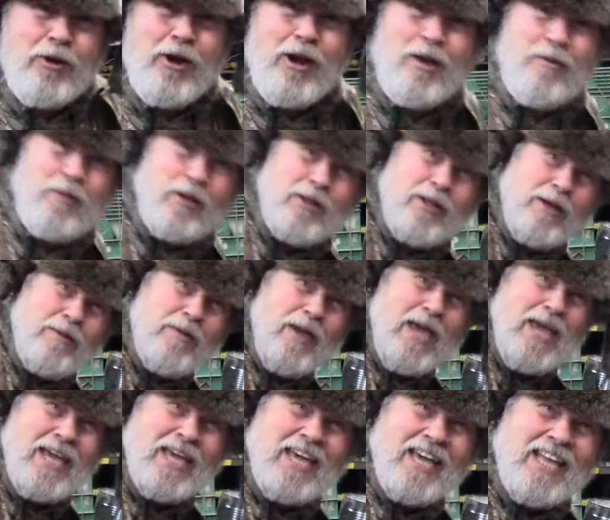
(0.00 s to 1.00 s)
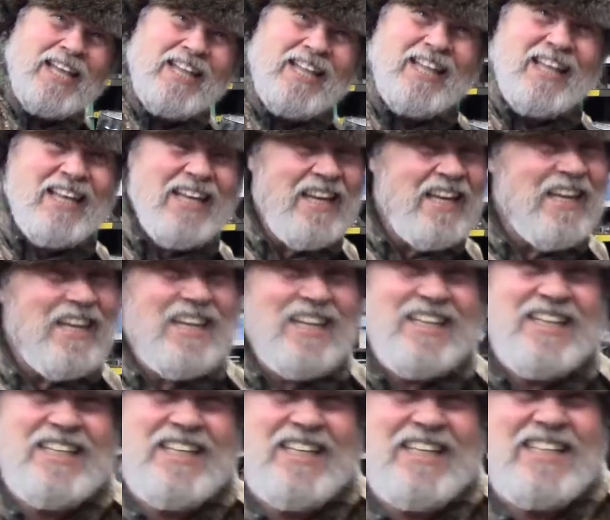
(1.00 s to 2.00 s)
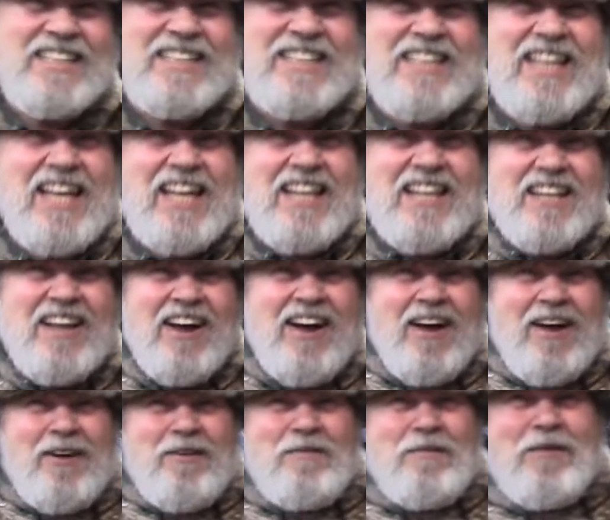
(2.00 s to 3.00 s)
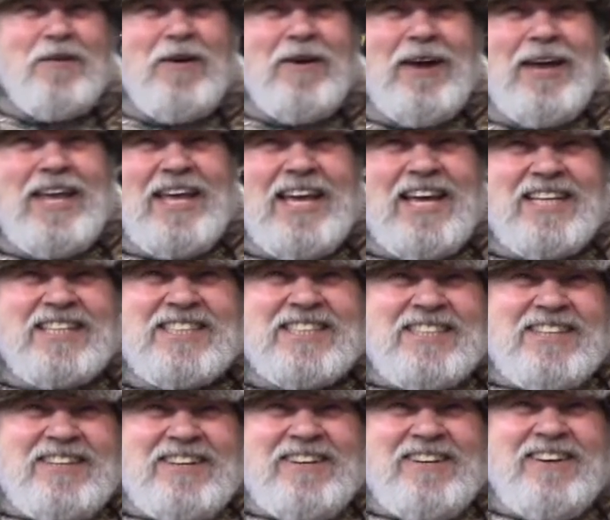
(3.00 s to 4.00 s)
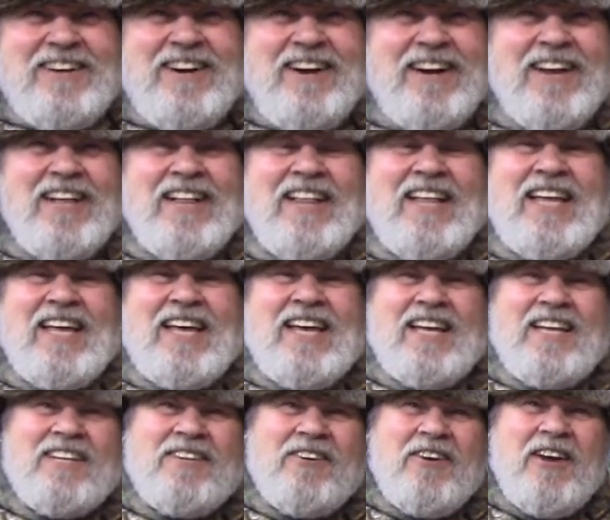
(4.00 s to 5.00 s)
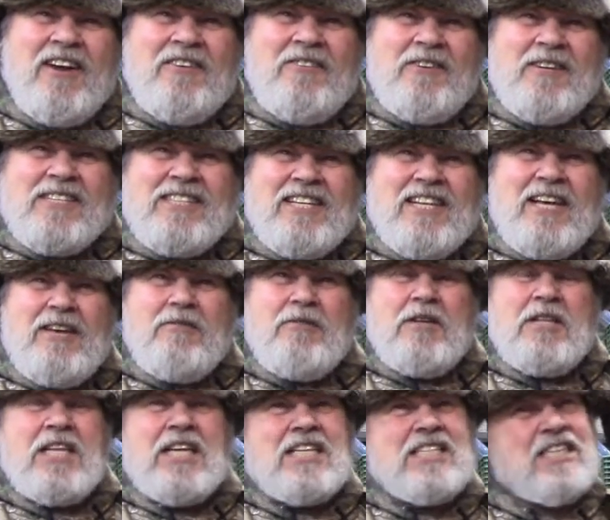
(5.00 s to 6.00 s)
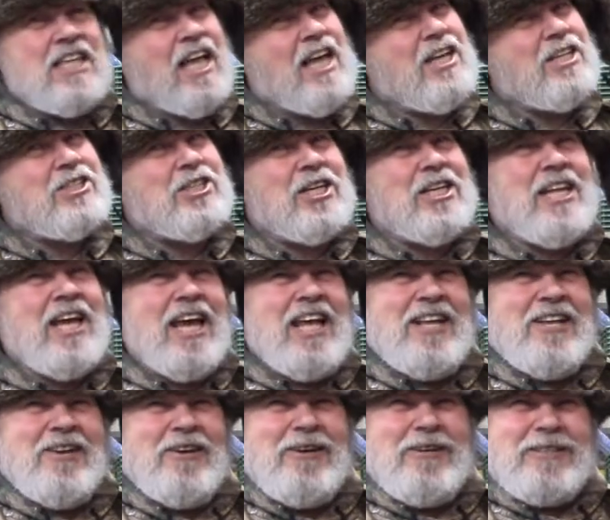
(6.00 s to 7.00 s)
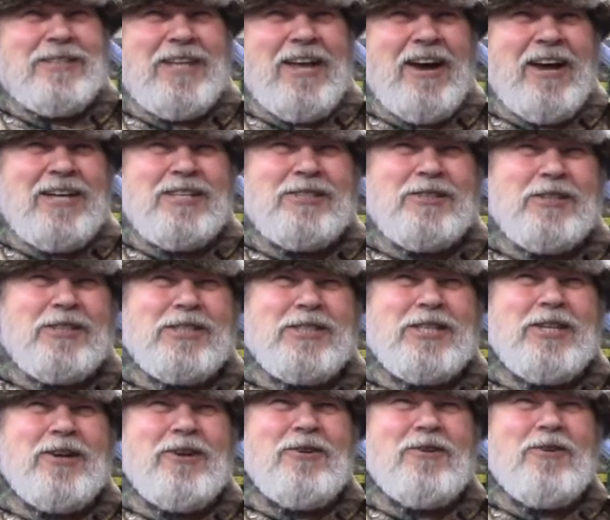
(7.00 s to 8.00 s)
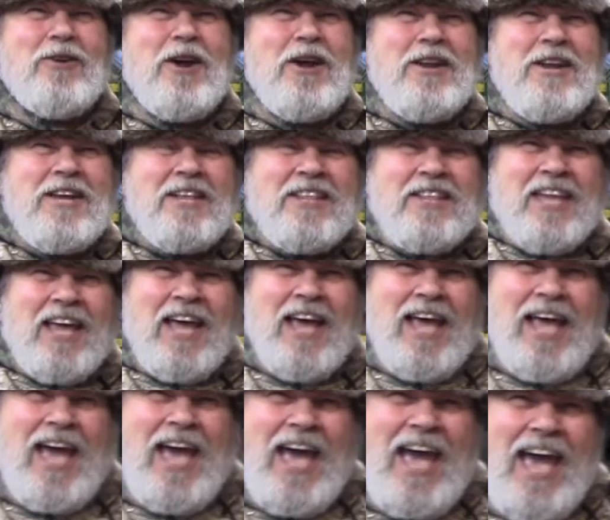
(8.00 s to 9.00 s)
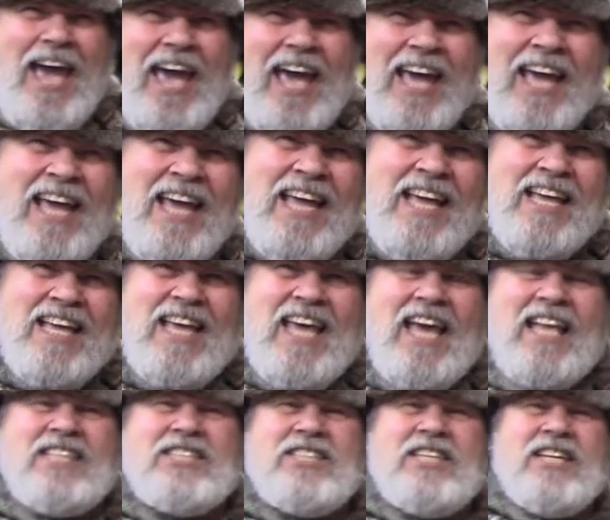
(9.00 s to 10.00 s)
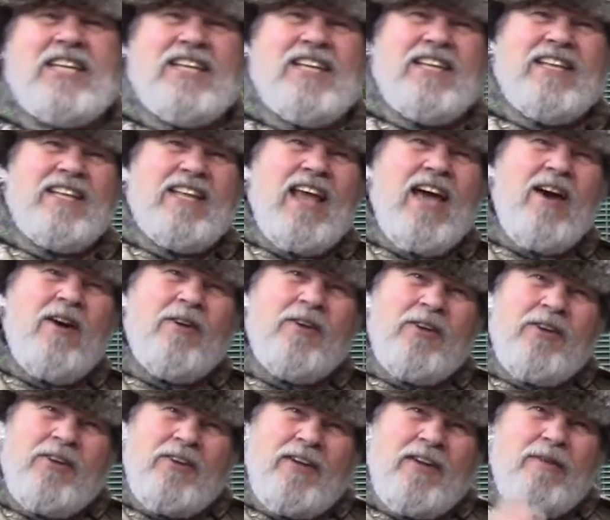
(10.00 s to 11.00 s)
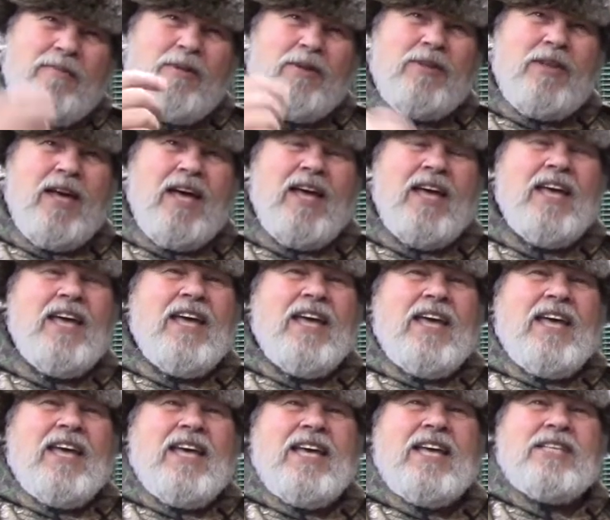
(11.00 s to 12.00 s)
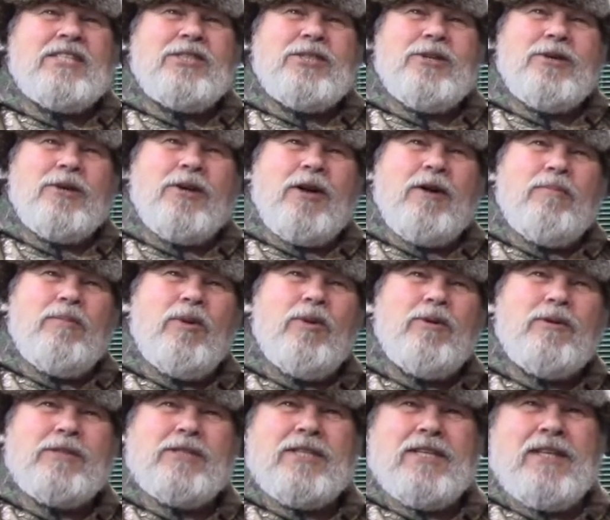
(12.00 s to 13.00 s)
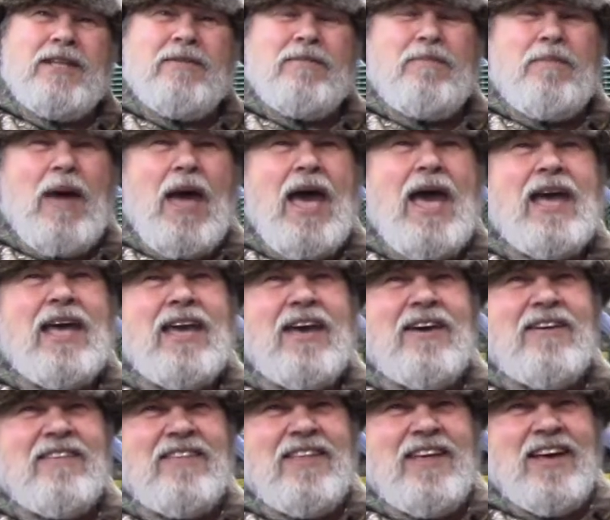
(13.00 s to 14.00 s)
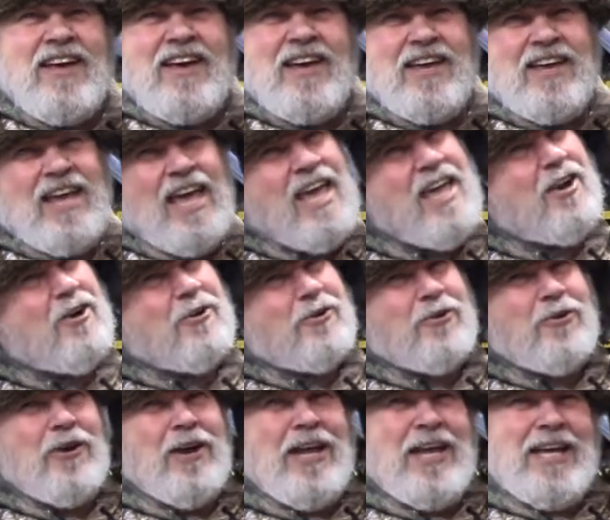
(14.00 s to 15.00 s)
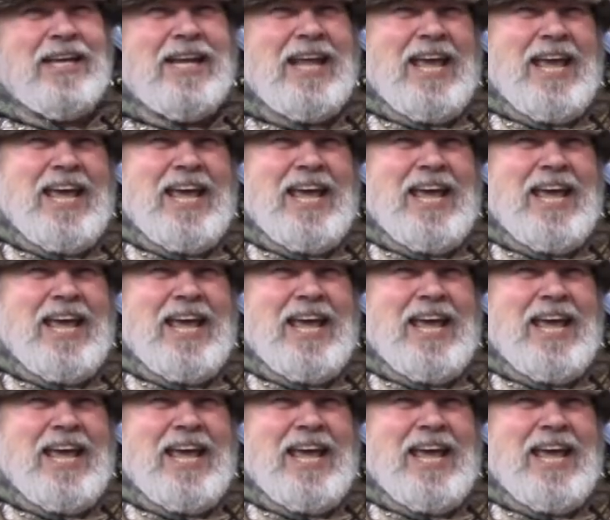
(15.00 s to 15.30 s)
able to make it just in time, boy. Yes, sir. The train was leaving the station and you guys were still running to catch it. And now you're able to hitch your caboose and back out the gator train.